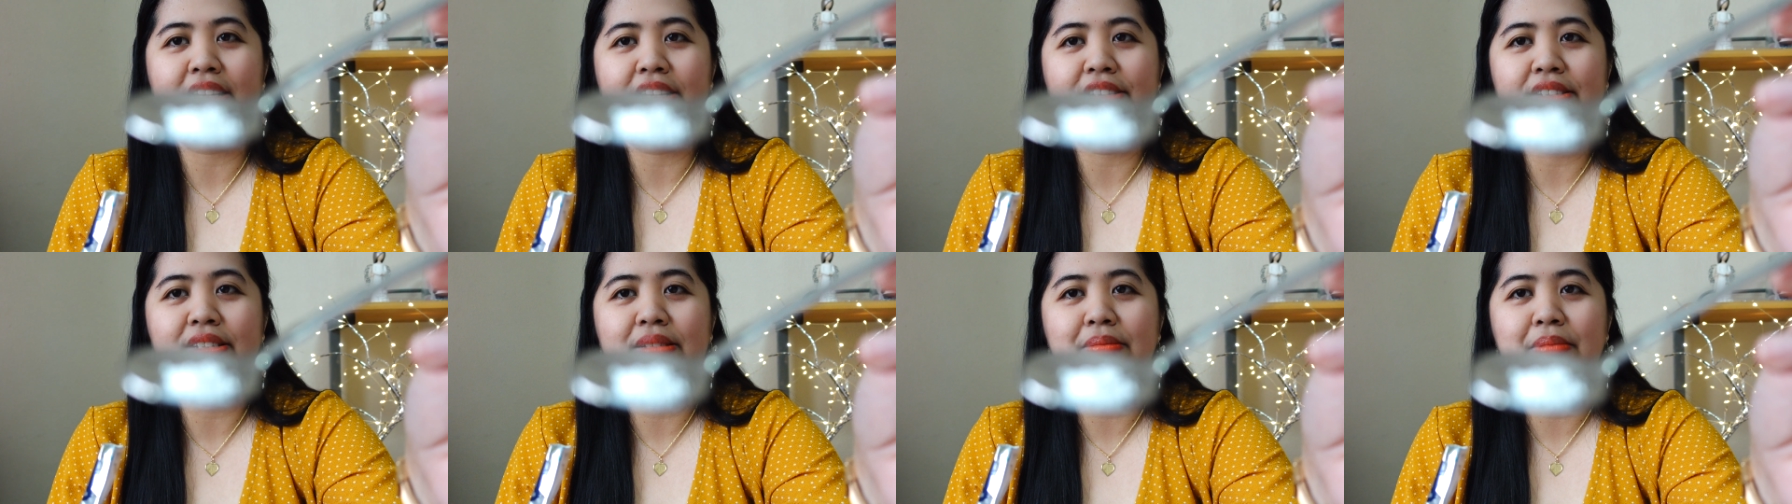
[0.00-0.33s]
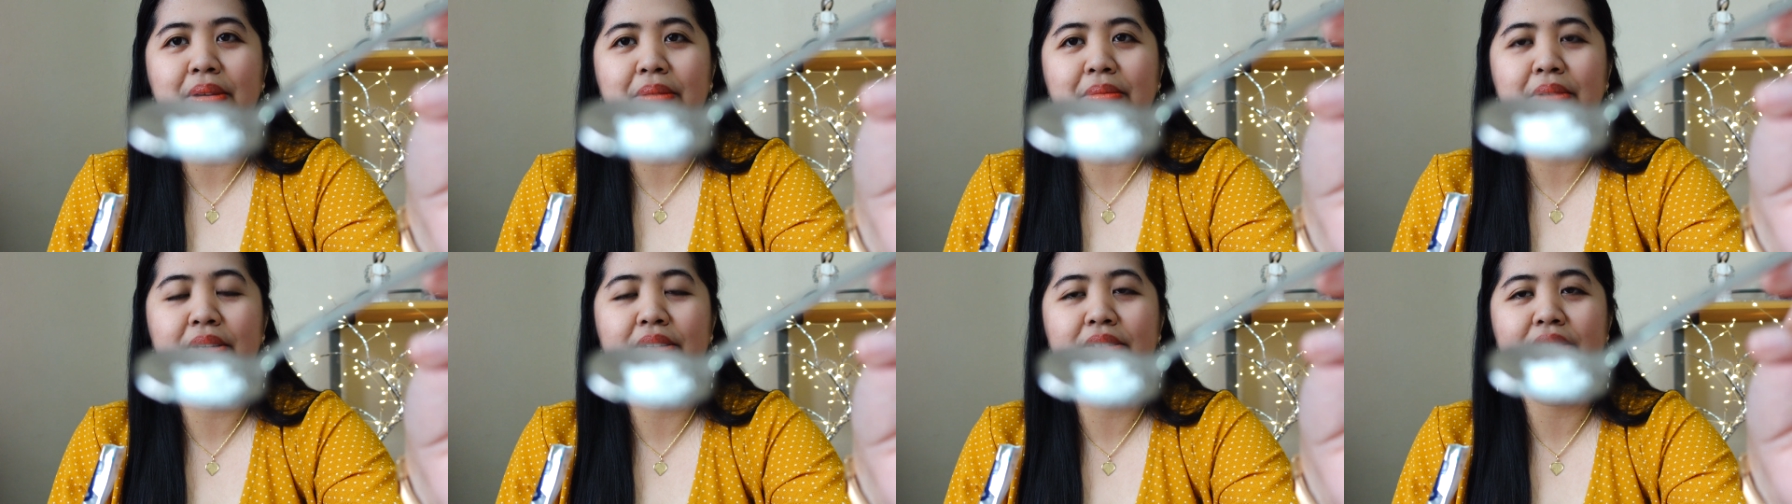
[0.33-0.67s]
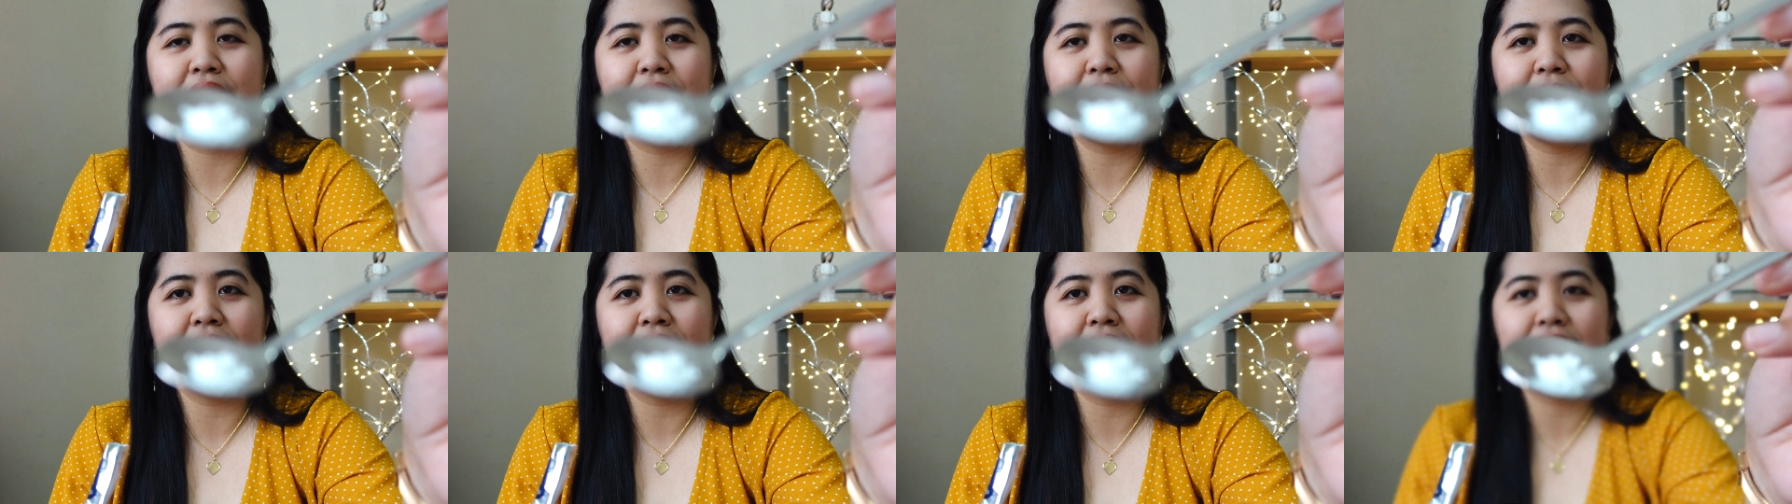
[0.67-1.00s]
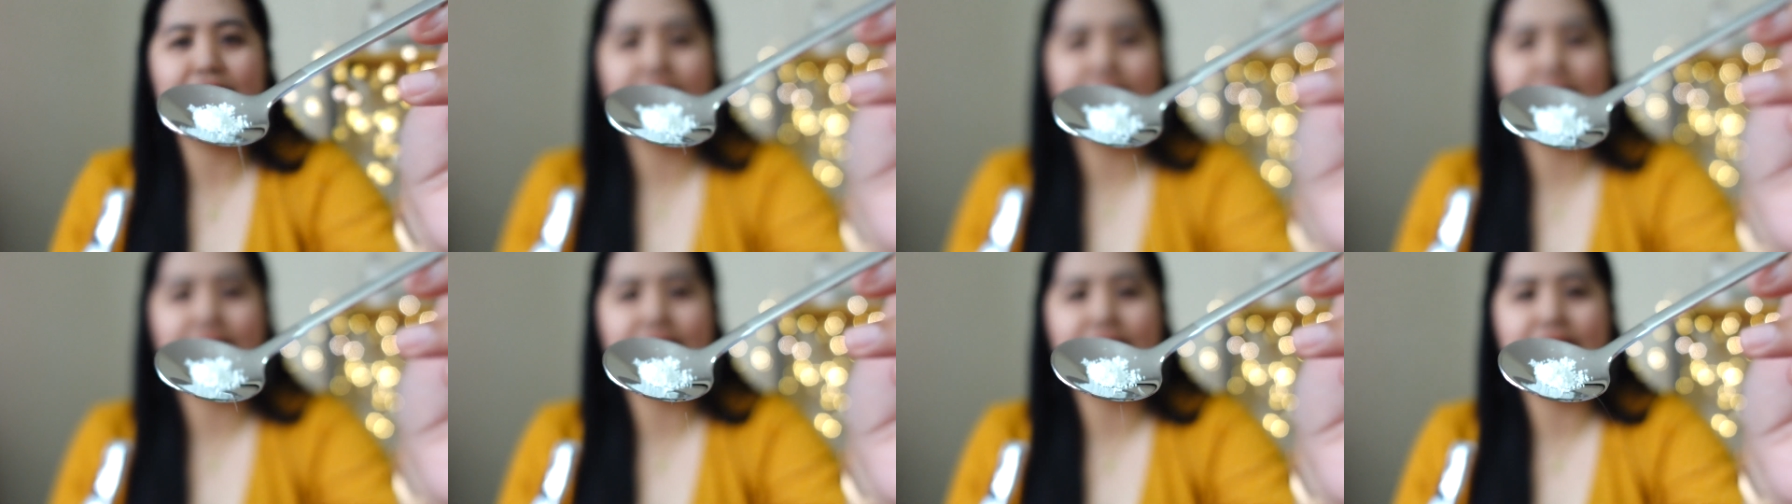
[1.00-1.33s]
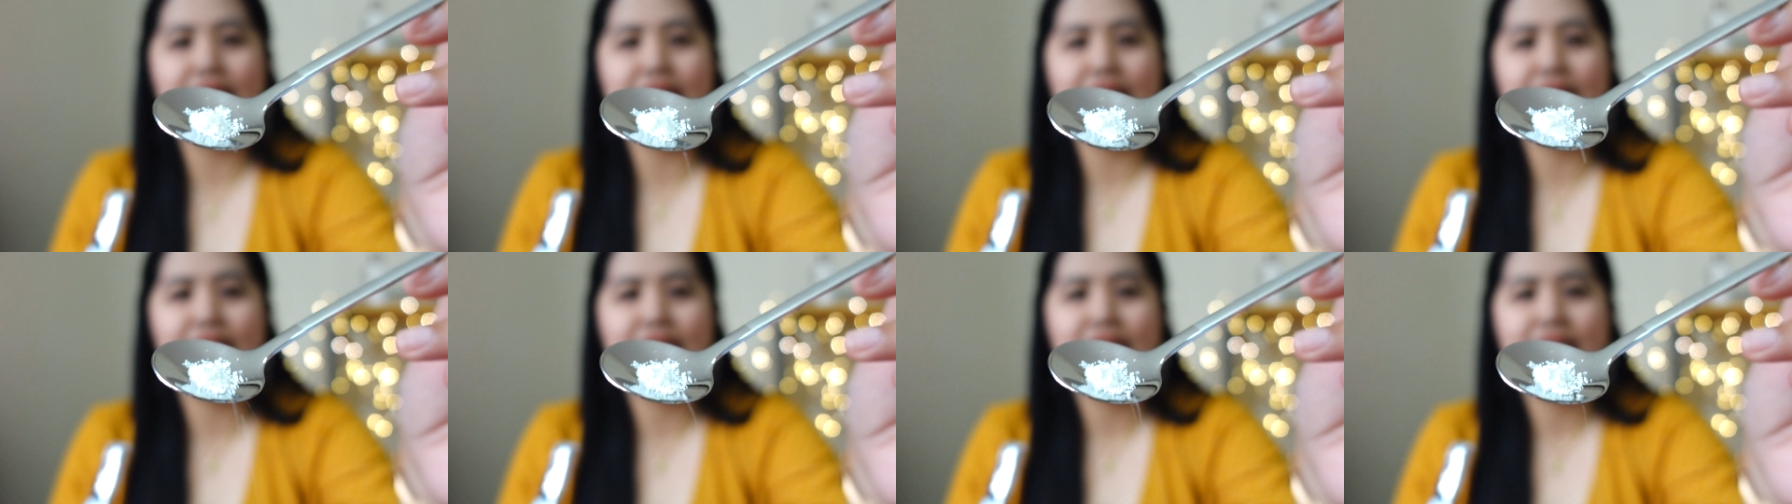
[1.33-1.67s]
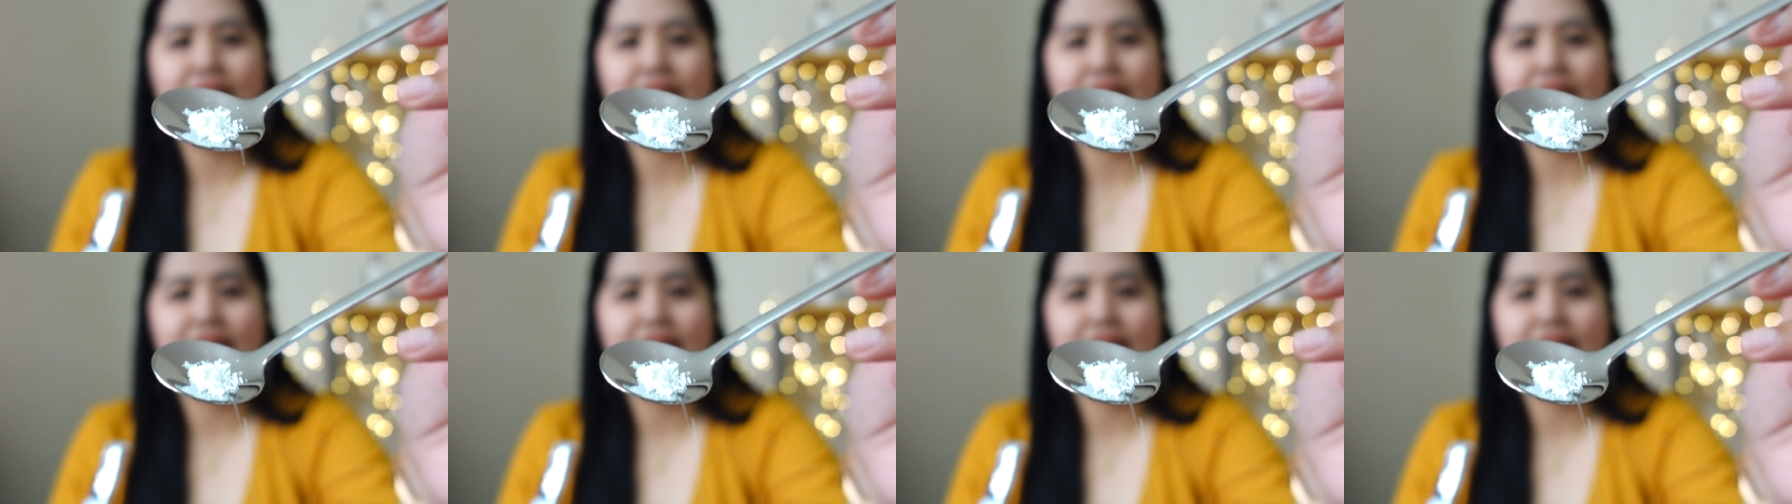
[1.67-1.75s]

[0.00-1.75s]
Can you see, my amigos and amigas? Can you see?